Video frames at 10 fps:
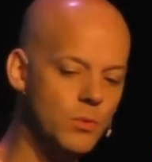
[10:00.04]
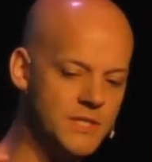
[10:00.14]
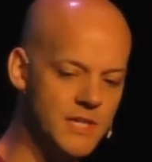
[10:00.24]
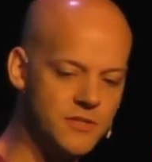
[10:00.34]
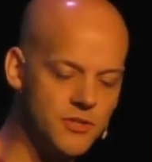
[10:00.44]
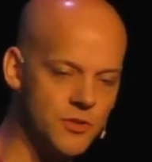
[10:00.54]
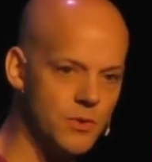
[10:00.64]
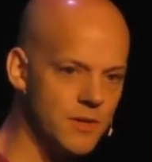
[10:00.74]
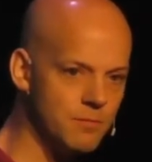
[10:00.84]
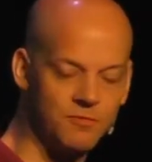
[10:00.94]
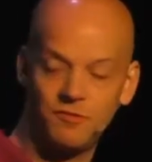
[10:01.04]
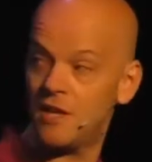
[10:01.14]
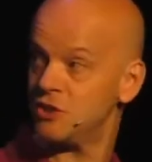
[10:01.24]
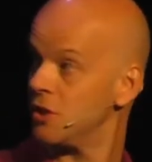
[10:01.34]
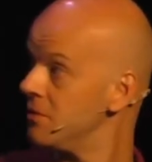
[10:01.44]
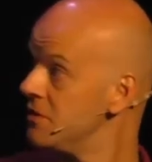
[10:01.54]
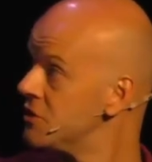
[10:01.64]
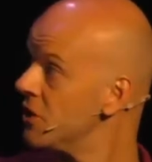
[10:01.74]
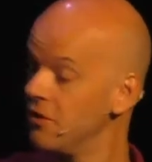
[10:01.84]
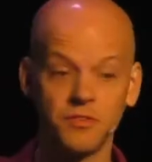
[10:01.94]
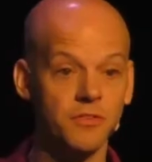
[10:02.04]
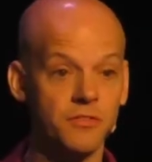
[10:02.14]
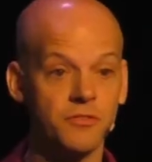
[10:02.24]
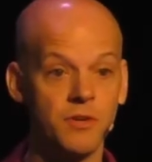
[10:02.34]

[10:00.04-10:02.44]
We tend to flash up these charts on the